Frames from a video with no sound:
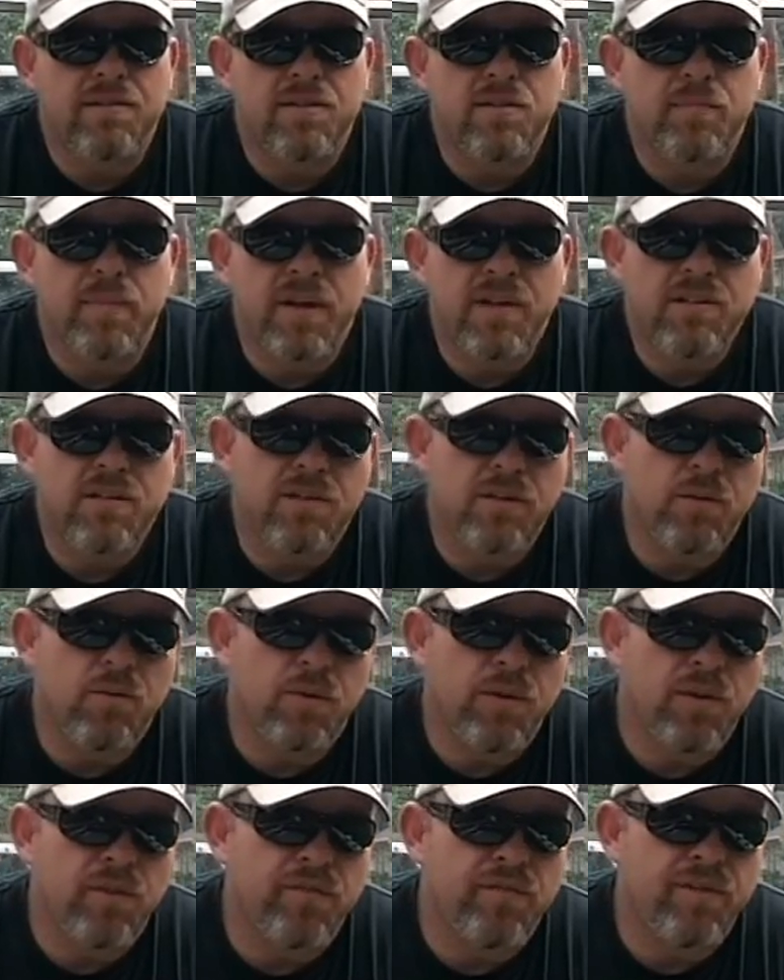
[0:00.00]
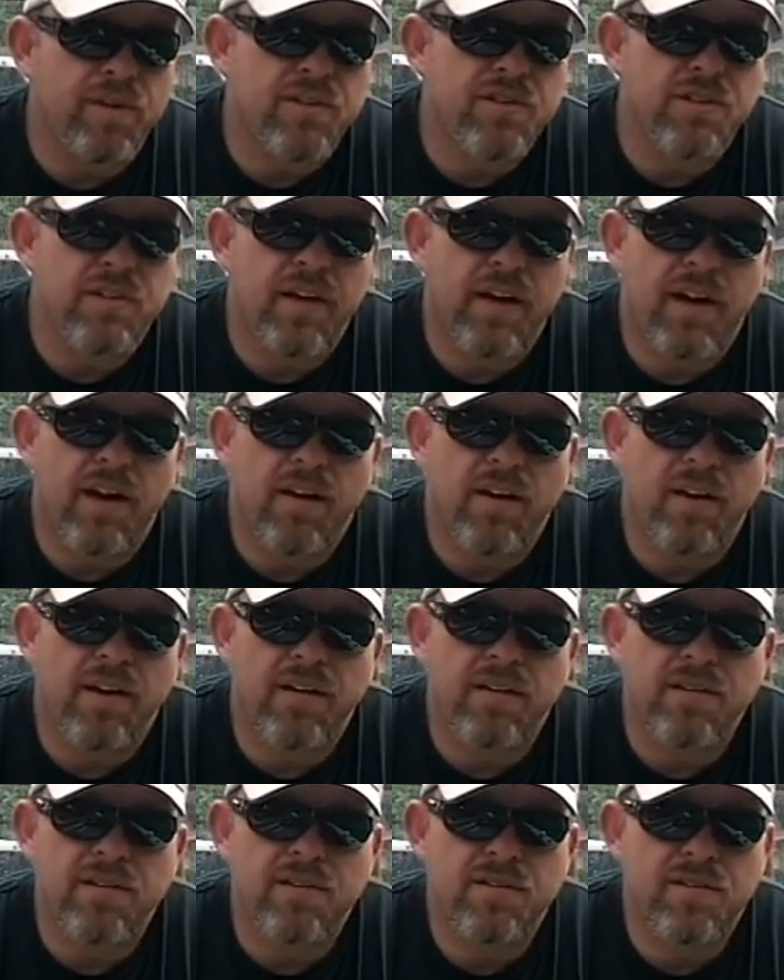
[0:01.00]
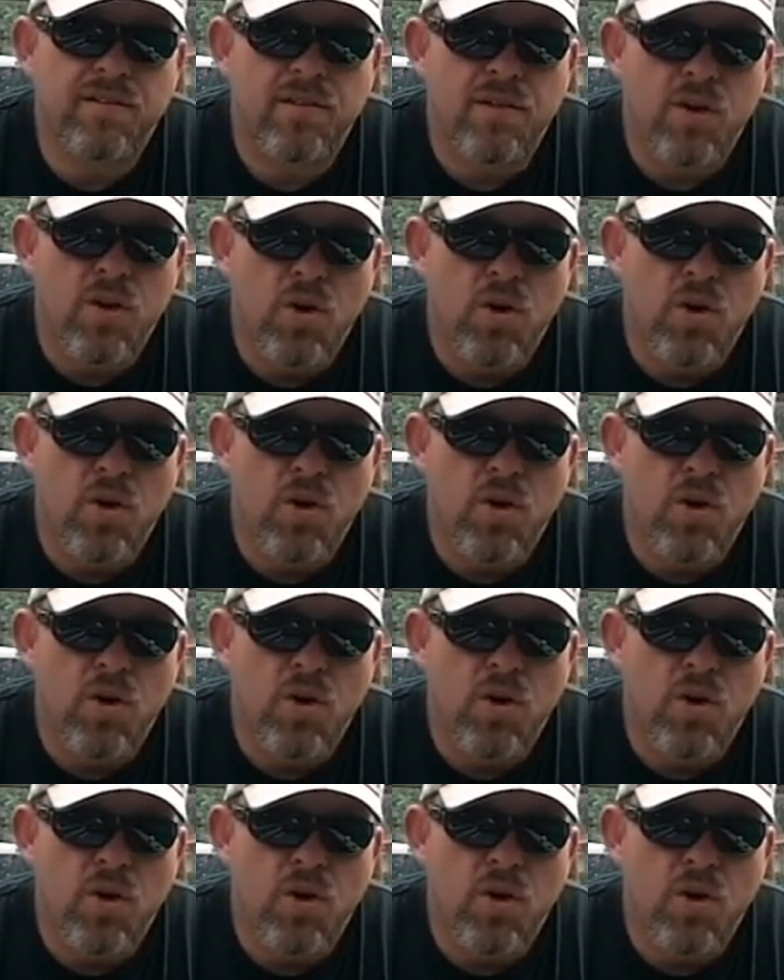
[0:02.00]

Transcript: especially when you're fishing areas